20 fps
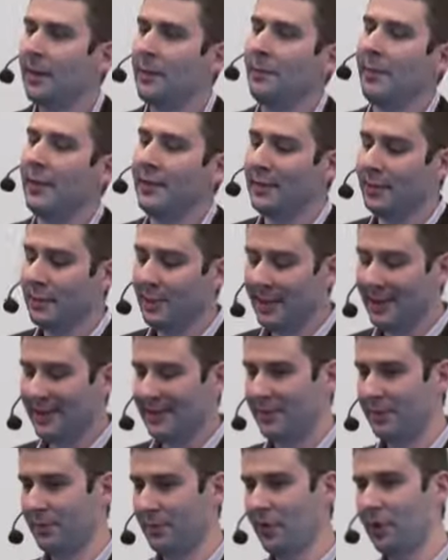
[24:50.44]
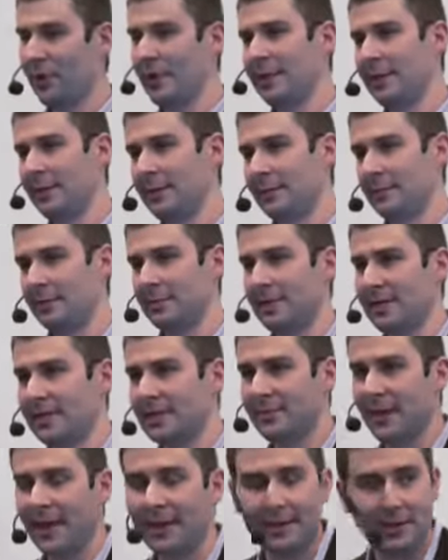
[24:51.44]
But in order to really
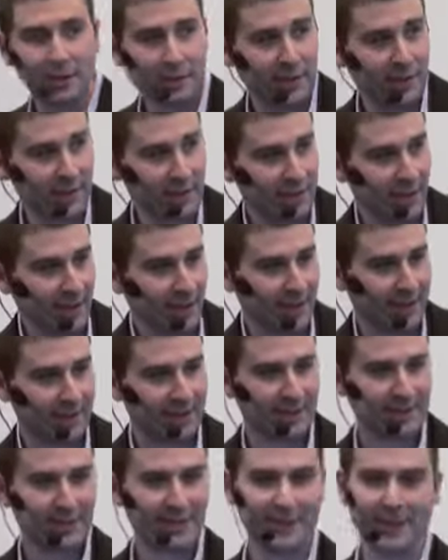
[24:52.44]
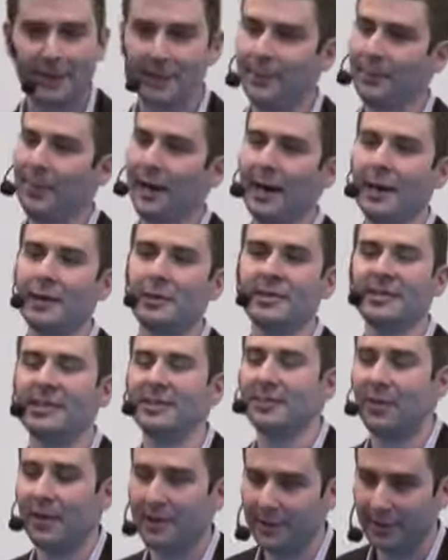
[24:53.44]
expand our lead gen, the buyer is
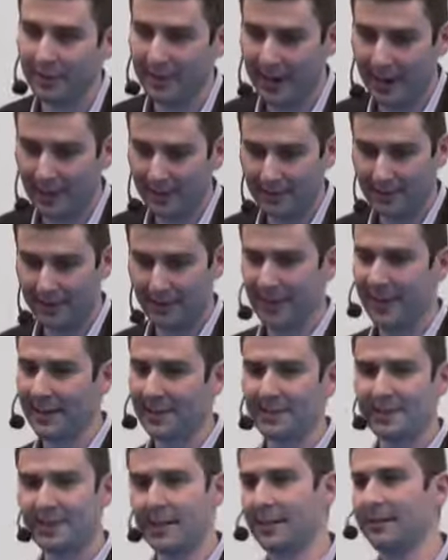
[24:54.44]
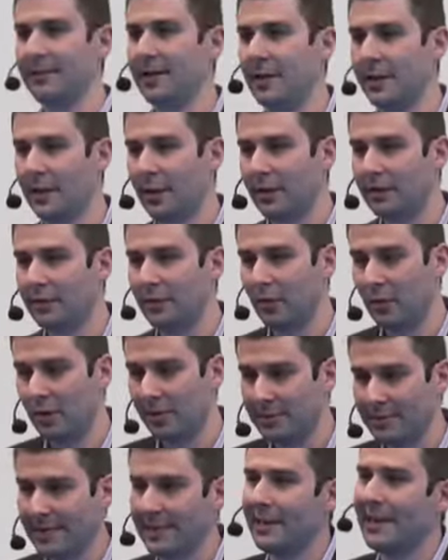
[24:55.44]
smarter now. They're not just going to fill out our
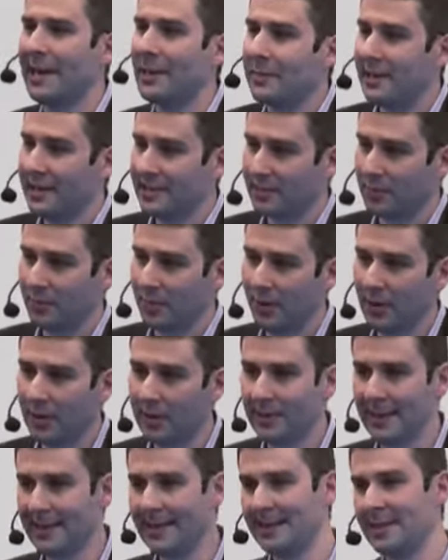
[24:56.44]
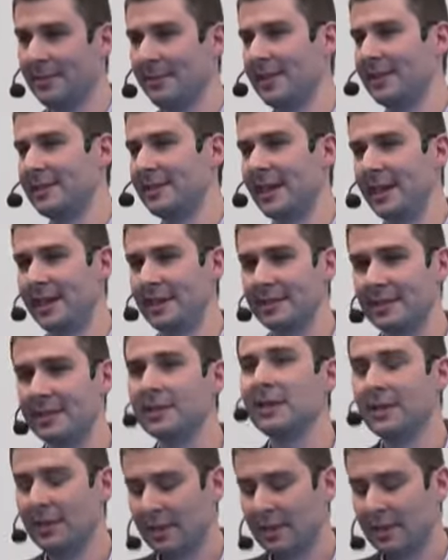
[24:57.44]
forms. They know how things work. They need to be enticed.